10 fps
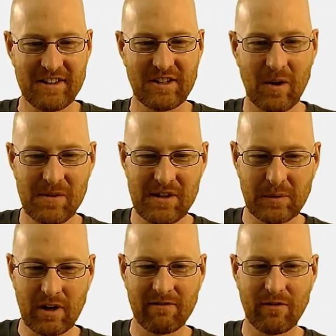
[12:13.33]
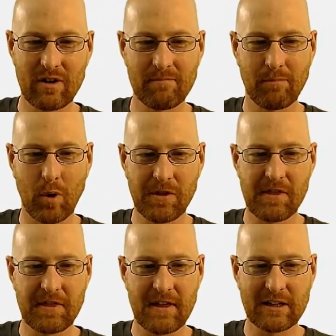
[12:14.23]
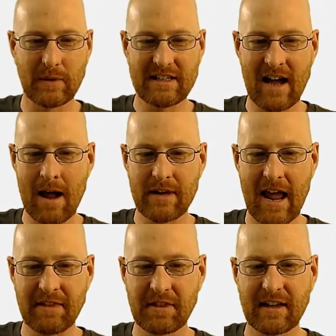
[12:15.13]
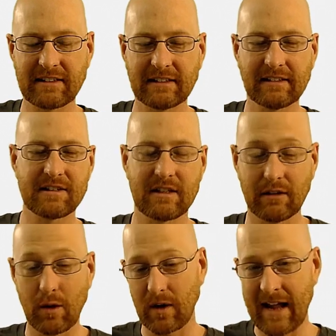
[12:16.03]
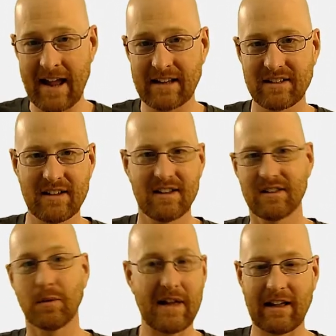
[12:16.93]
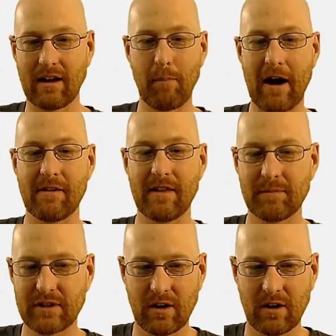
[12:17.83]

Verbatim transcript: So this will convert both of the things we typed and the thing in the list to lowercase so we can compare them.